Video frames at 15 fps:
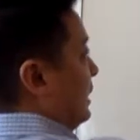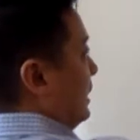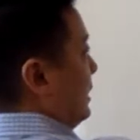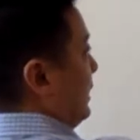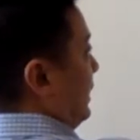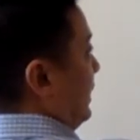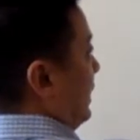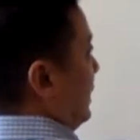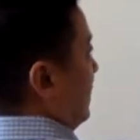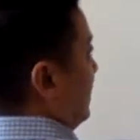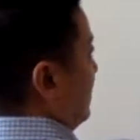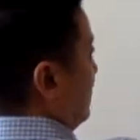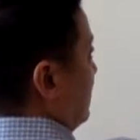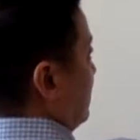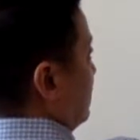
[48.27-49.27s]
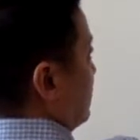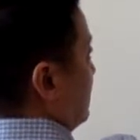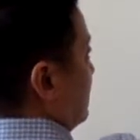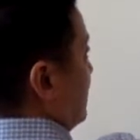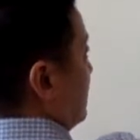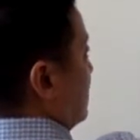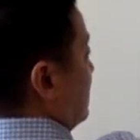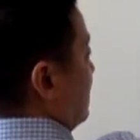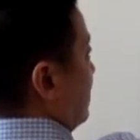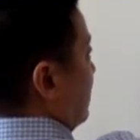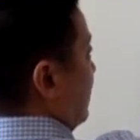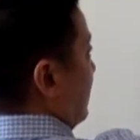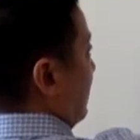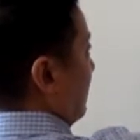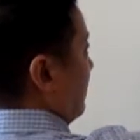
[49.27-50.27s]
And then here's the
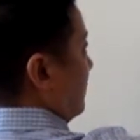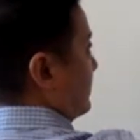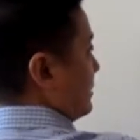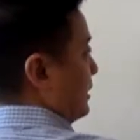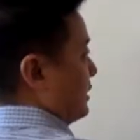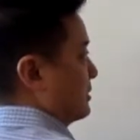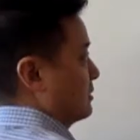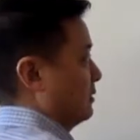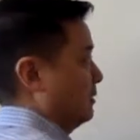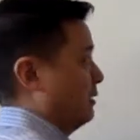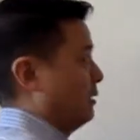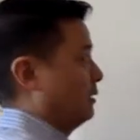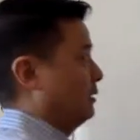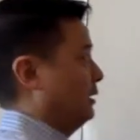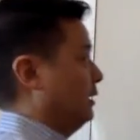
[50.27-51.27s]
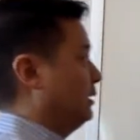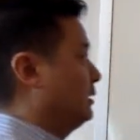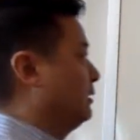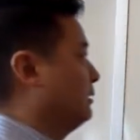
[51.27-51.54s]
60-degree angle, so that's the long leg.